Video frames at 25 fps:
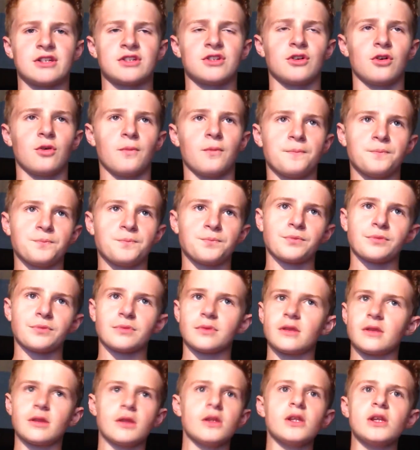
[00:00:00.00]
So
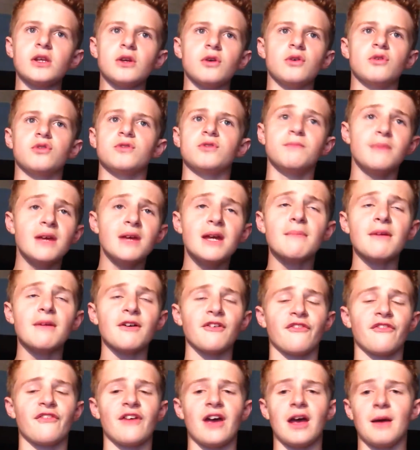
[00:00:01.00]
it was me and my
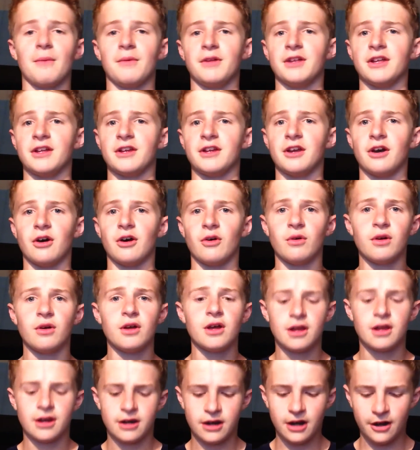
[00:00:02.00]
family, you know,
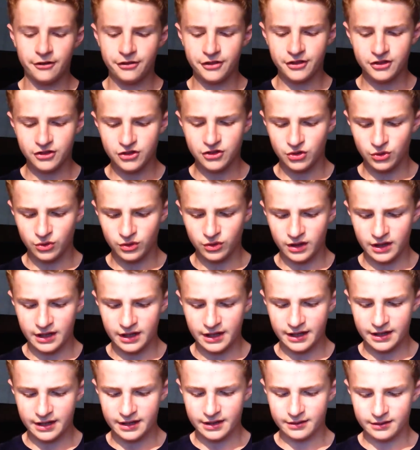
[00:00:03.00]
nothing too
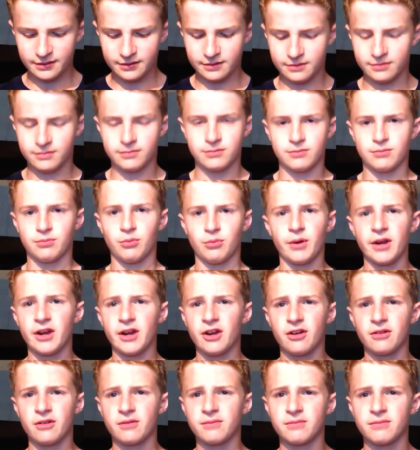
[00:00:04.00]
like
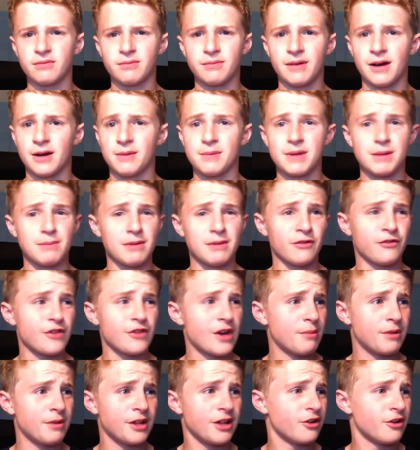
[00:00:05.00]
weird about me and my
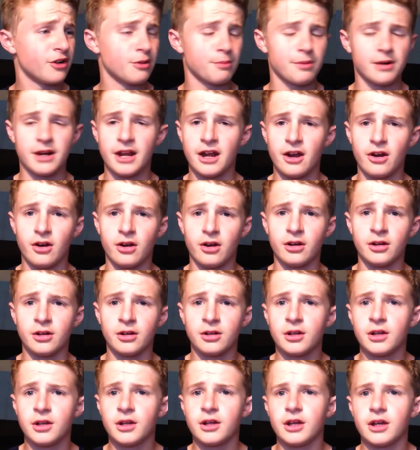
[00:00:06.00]
family going to Panera.
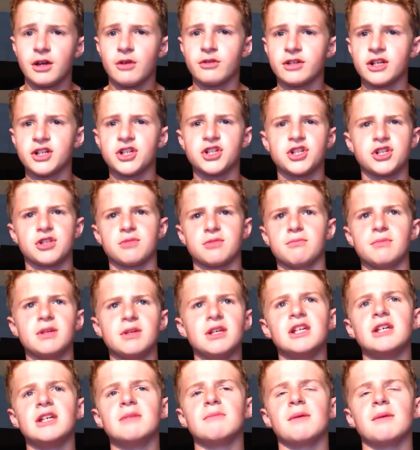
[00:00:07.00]
It was actually just
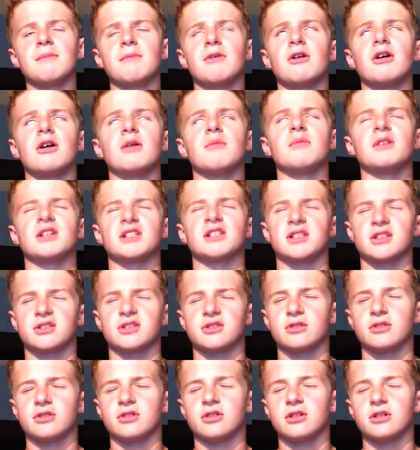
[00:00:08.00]
me, my mom, my
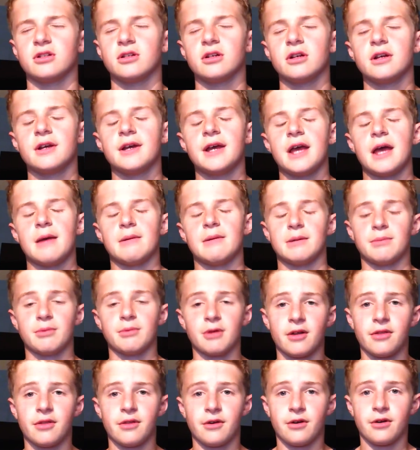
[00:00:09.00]
sister, and my
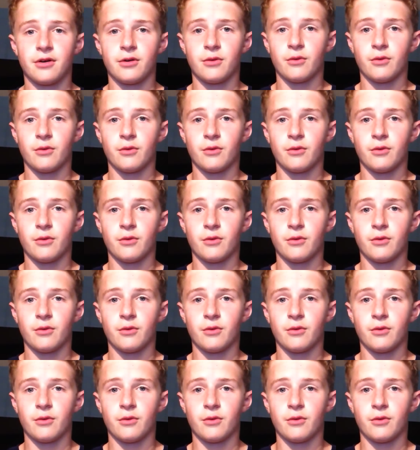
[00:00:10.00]
brother.